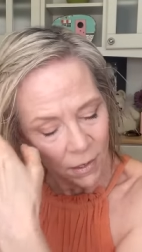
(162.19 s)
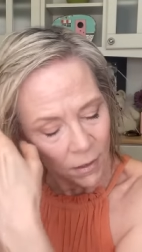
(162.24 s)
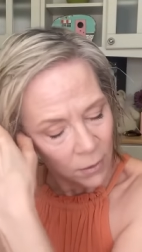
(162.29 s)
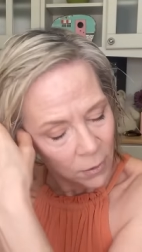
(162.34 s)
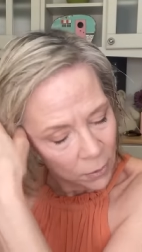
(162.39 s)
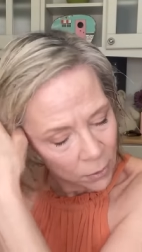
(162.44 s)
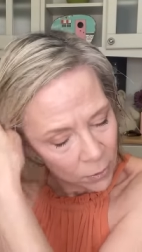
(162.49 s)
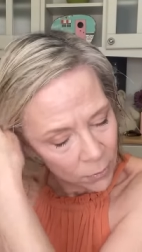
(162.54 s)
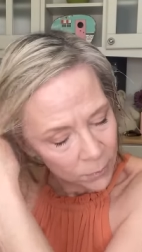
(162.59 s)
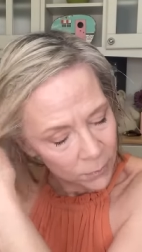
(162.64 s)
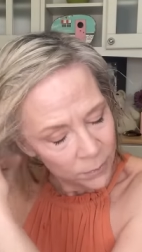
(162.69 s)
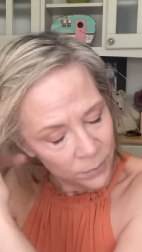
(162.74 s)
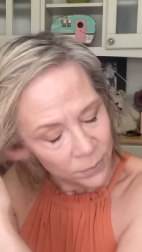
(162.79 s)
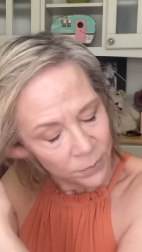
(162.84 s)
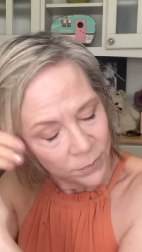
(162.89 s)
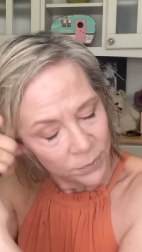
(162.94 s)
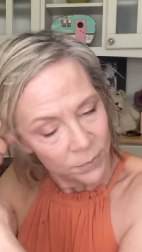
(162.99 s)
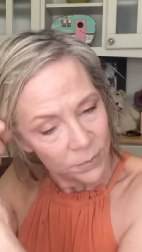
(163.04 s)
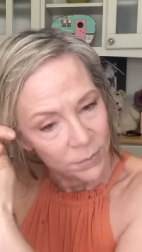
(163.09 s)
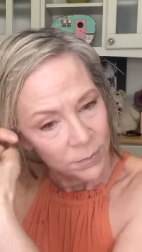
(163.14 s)
Um,
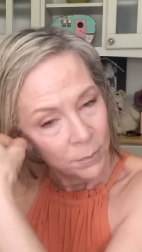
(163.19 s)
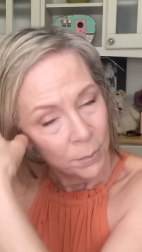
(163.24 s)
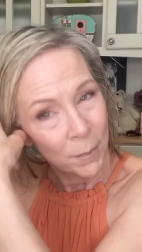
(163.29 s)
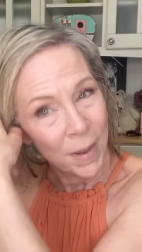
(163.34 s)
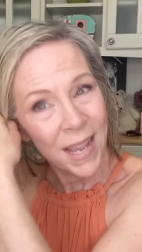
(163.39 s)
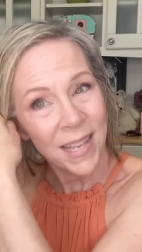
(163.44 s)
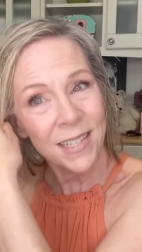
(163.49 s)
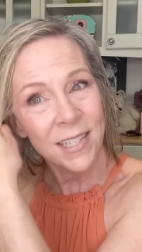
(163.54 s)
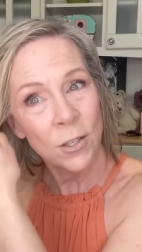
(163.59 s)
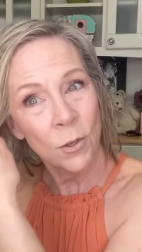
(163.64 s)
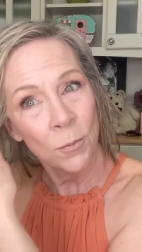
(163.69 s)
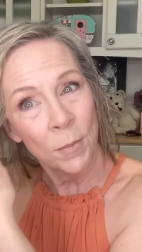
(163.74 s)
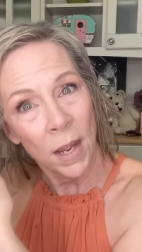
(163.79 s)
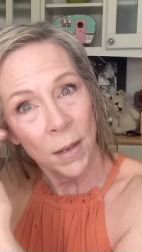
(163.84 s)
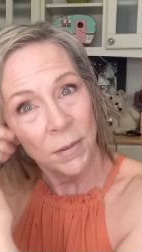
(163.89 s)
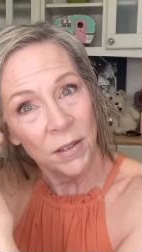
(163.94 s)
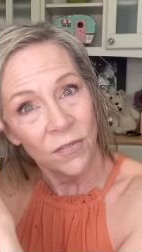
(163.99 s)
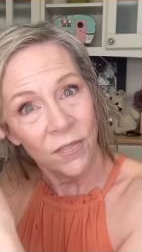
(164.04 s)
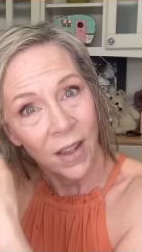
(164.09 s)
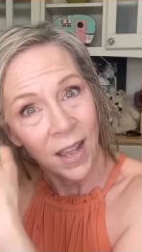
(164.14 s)
mine's so
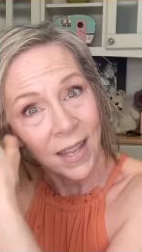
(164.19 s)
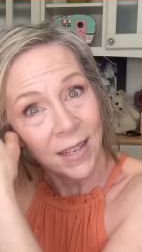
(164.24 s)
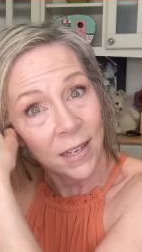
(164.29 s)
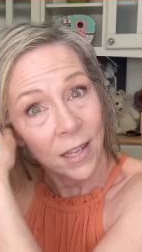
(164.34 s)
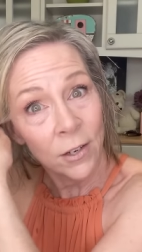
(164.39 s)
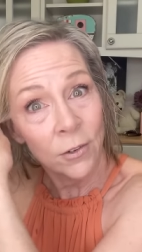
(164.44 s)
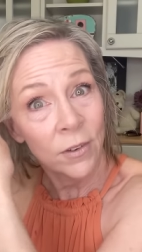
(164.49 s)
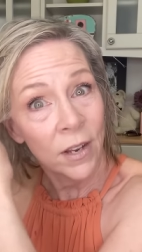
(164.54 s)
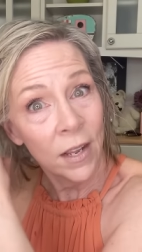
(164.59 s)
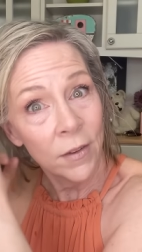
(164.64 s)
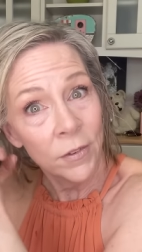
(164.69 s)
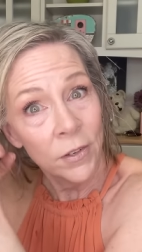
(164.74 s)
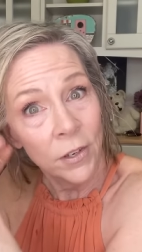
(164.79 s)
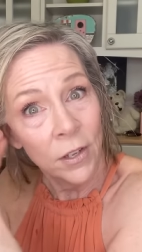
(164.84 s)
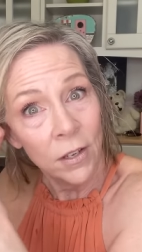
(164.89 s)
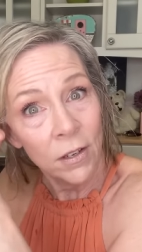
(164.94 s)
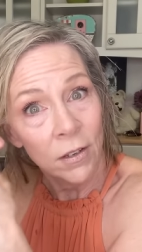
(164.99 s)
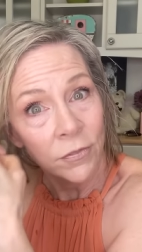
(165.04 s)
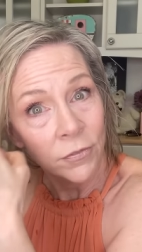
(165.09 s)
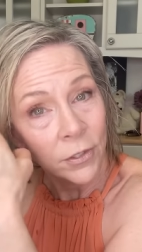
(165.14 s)
baby fine, I don't have
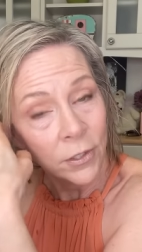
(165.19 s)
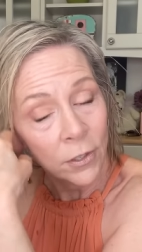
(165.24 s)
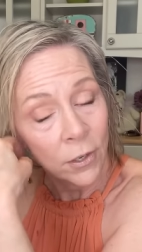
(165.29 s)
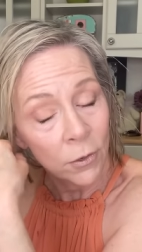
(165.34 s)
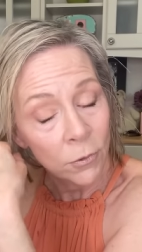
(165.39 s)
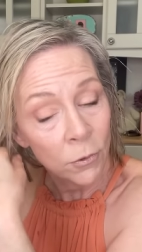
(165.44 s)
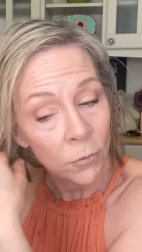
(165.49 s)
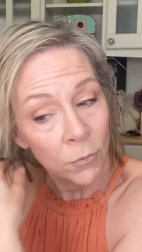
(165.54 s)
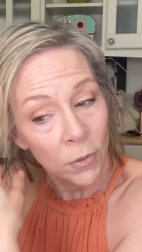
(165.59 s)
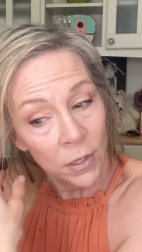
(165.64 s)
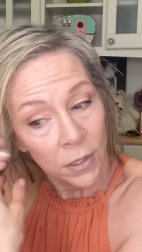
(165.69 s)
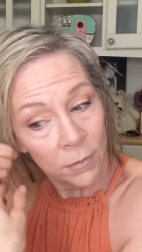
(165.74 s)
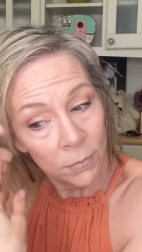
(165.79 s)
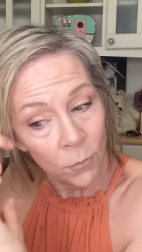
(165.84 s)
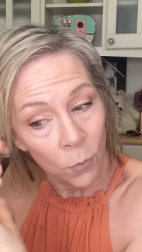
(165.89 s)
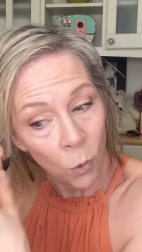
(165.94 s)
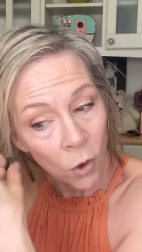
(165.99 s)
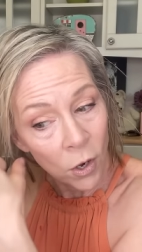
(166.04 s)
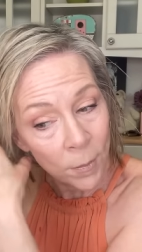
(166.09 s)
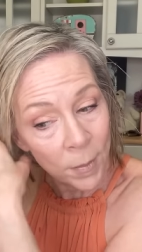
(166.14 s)
enough, you know, to
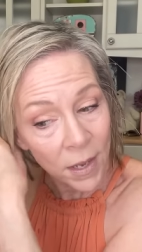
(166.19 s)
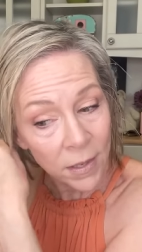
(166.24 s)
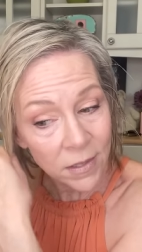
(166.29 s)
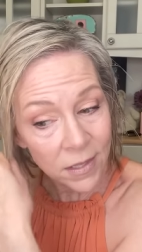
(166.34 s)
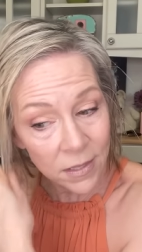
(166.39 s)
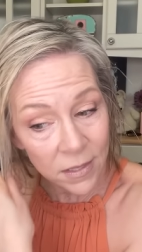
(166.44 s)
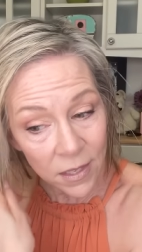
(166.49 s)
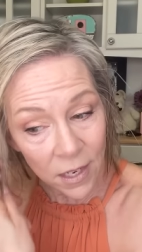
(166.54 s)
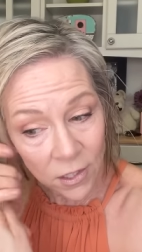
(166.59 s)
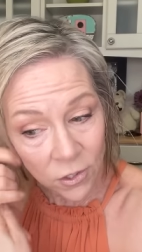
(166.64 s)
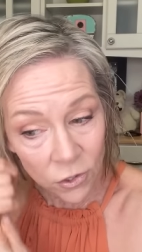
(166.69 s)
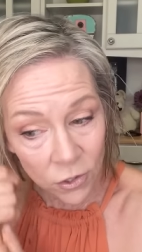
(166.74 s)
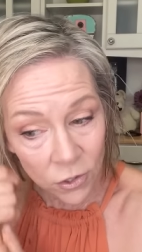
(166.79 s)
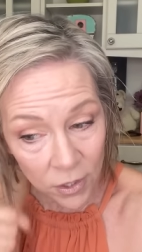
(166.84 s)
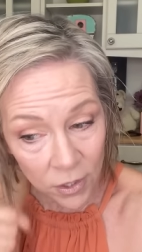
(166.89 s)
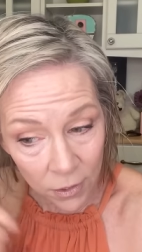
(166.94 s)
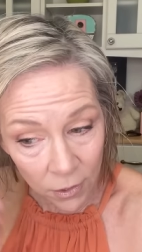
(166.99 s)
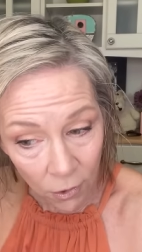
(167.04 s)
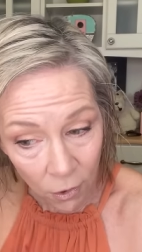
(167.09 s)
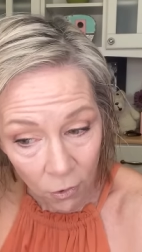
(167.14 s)
really worry about
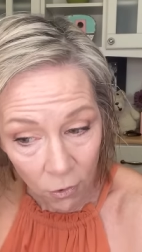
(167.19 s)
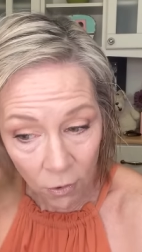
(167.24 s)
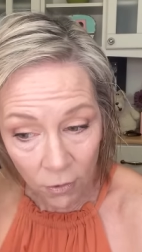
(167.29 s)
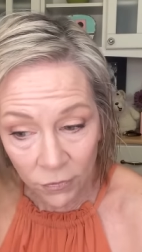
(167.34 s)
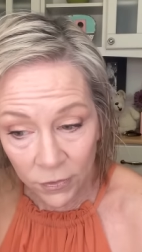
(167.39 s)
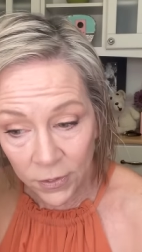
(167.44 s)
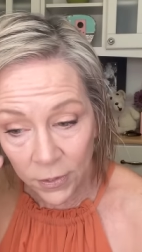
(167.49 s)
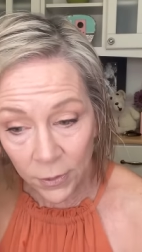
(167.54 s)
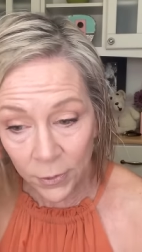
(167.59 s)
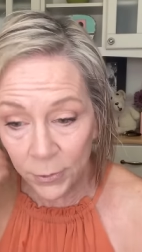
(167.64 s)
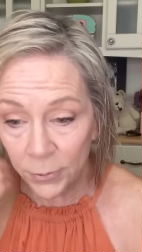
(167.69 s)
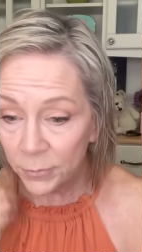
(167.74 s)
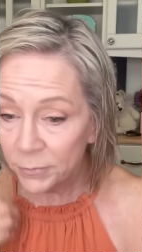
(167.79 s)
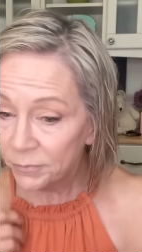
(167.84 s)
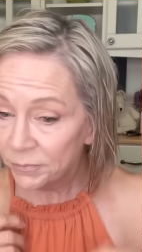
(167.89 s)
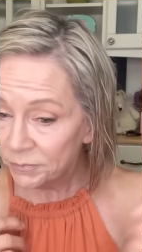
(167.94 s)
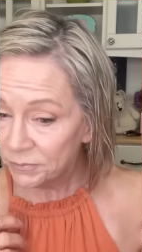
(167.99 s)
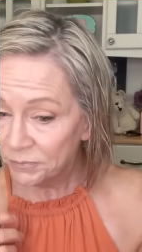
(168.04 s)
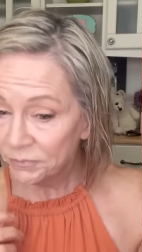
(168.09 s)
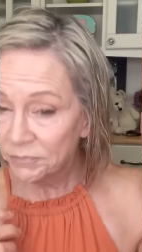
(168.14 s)
sectioning it off. So.